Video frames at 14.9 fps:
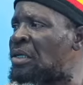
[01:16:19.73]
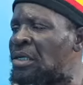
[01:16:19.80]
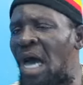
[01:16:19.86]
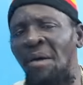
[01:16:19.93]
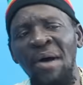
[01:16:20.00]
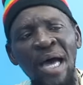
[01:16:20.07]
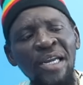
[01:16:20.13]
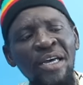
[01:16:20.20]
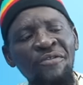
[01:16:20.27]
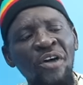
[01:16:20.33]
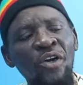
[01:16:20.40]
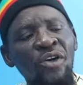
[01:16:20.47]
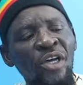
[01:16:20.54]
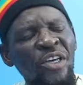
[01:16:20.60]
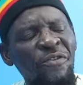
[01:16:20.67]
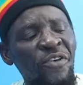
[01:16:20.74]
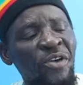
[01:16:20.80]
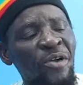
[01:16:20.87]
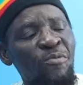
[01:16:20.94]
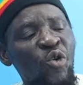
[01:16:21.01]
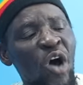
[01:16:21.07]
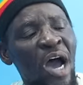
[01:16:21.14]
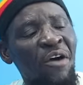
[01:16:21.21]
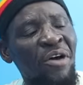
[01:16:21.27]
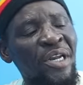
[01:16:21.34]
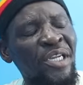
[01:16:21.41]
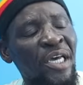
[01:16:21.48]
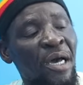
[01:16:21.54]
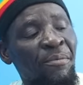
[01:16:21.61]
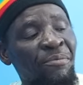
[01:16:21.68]
Yeah, yeah man, even, even the boy
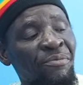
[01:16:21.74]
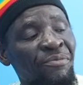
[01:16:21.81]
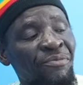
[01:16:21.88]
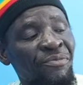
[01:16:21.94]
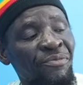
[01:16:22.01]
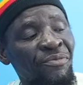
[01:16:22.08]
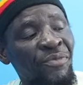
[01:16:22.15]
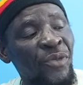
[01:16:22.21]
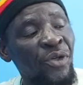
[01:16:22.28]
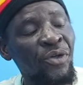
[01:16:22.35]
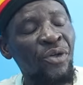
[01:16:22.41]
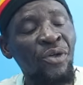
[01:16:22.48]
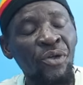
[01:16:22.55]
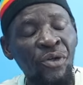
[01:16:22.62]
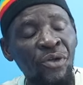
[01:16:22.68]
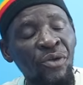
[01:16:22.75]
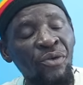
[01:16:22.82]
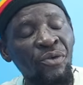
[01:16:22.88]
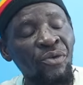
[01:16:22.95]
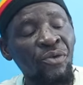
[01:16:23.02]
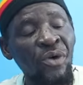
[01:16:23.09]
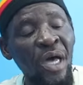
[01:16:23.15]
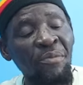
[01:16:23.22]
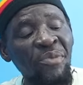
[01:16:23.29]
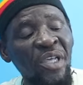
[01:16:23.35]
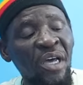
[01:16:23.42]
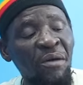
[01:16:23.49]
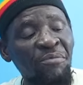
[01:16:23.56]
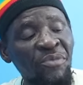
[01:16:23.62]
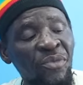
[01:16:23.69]
when him, when
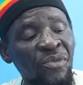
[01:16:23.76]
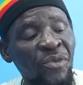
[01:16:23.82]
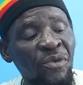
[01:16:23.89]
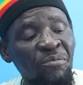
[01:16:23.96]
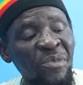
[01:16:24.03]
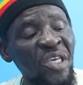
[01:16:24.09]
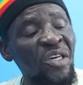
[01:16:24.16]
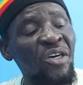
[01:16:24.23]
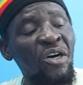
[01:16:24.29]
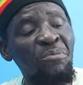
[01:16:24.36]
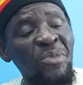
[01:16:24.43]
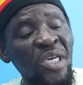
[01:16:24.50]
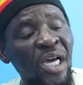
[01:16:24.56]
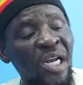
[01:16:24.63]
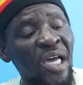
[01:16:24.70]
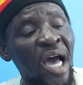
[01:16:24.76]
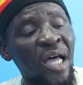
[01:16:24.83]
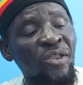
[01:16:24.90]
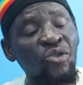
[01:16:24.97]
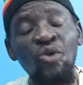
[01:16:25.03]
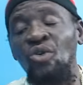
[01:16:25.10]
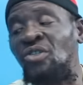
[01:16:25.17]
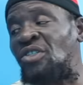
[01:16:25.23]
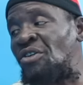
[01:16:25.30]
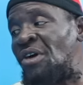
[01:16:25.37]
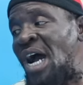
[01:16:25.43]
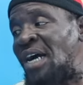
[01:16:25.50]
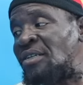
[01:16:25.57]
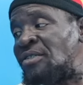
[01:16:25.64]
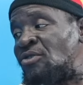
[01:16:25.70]
him, Nico Bailey and Doug
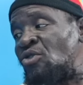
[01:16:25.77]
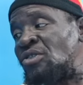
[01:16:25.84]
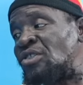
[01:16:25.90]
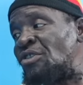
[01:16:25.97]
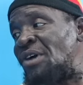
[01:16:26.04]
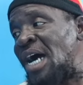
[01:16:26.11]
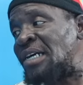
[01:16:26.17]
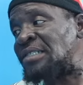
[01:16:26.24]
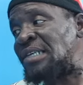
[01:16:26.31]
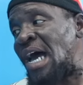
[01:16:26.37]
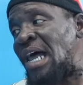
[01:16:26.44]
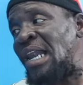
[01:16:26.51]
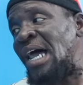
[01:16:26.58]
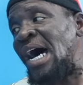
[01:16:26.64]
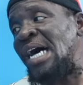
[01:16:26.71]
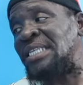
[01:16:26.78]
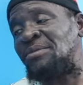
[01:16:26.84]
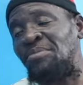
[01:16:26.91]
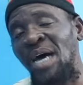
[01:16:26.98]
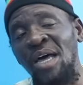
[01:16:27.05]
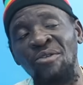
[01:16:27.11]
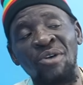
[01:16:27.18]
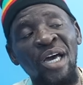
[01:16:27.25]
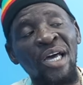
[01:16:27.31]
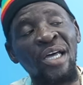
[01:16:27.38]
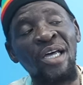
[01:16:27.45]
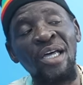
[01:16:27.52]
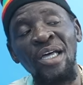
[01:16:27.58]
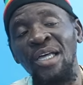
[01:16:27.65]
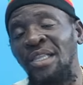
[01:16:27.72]
Zorax. Doug Zorax are last man eh,
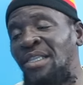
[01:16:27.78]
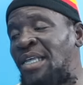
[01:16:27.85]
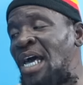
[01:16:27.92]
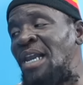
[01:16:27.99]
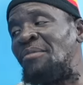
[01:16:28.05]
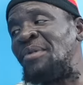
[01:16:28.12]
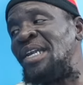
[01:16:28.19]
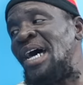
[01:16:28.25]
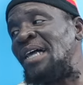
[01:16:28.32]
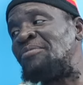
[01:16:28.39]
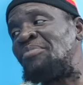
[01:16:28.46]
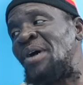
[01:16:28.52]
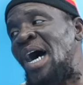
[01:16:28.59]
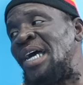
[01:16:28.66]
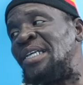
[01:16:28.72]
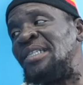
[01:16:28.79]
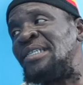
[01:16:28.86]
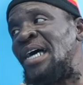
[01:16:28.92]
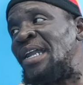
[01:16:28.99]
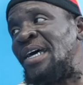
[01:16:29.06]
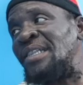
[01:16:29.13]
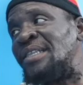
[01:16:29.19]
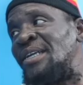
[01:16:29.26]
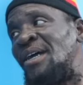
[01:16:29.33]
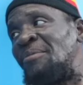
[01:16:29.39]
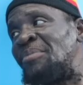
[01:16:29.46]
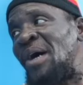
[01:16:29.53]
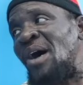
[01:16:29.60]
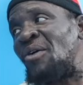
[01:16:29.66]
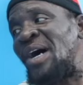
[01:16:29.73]
tell me that by internet, you
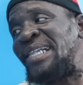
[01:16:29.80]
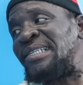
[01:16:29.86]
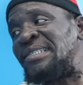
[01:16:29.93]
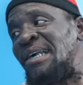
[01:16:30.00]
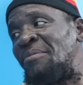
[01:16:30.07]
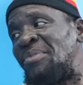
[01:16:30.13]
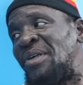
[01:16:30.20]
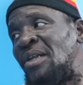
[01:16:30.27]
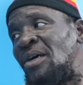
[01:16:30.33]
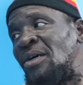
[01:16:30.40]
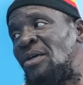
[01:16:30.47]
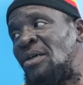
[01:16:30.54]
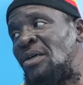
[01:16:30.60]
up on WhatsApp, you know.